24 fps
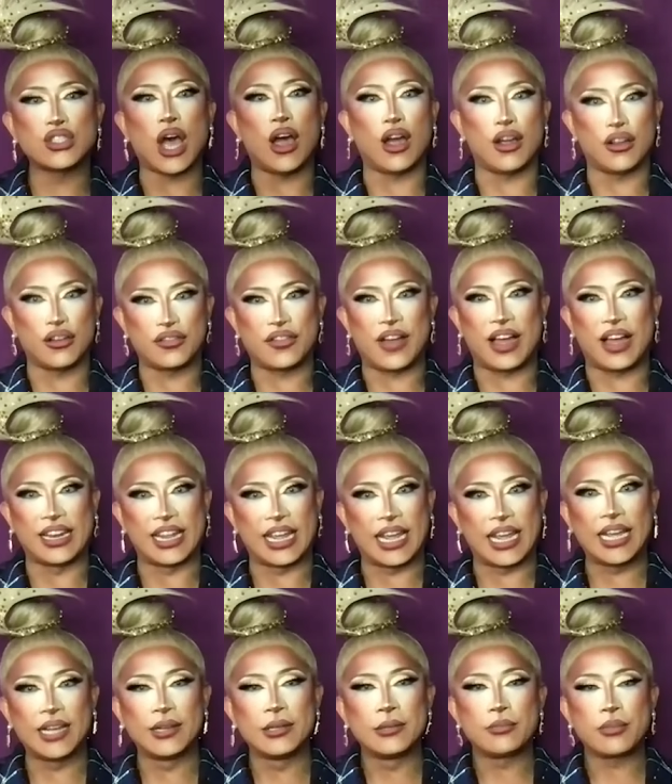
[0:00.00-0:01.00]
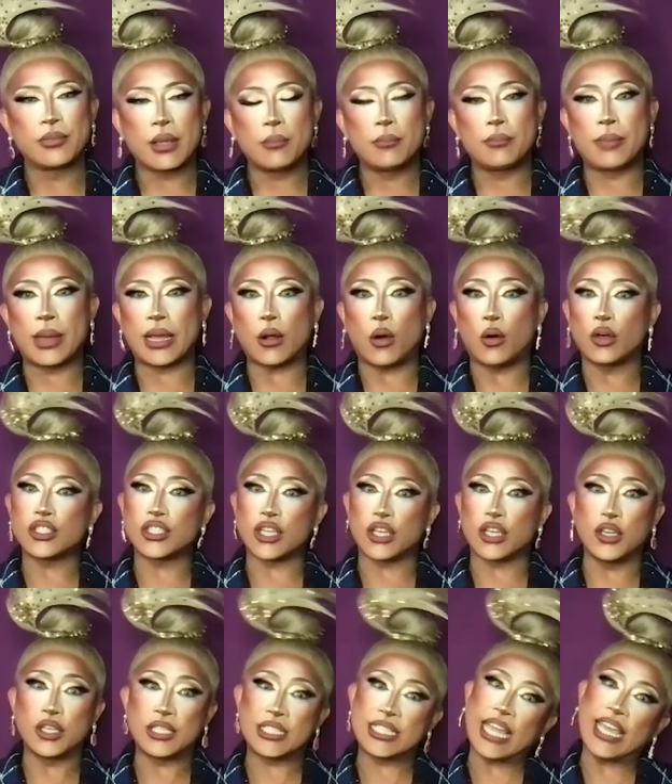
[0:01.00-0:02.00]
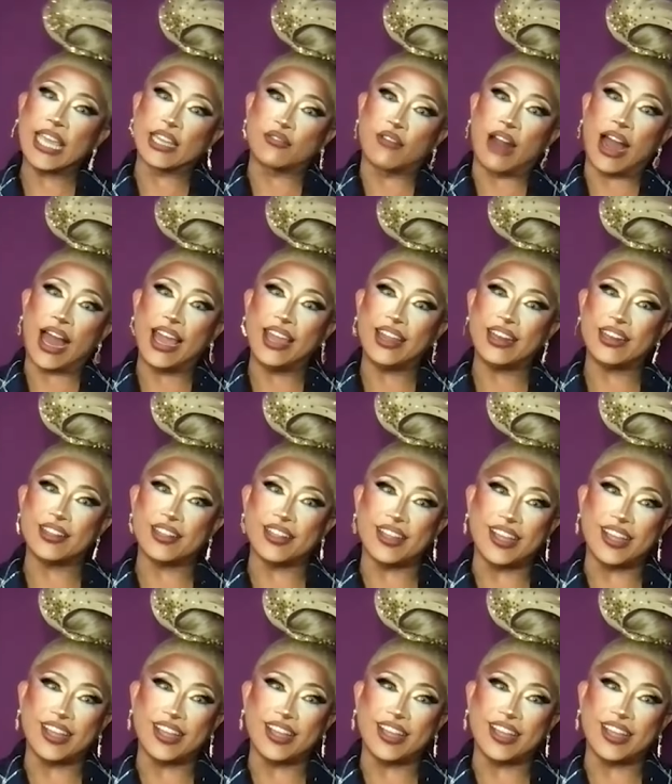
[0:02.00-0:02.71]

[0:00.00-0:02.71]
so funny. But also, you see it, right?